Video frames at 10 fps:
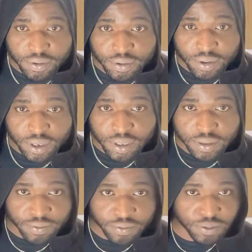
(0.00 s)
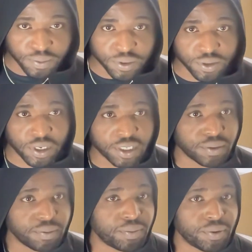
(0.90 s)
Okay, Facebook is not
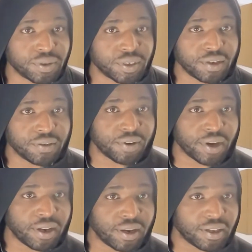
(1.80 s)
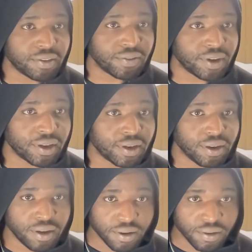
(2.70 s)
letting me post. That's fine. That's fine
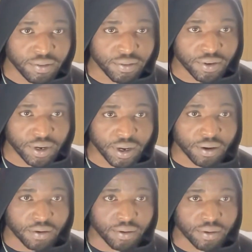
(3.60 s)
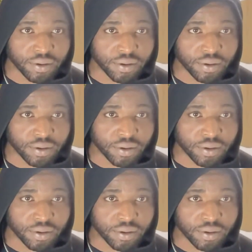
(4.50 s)
for now.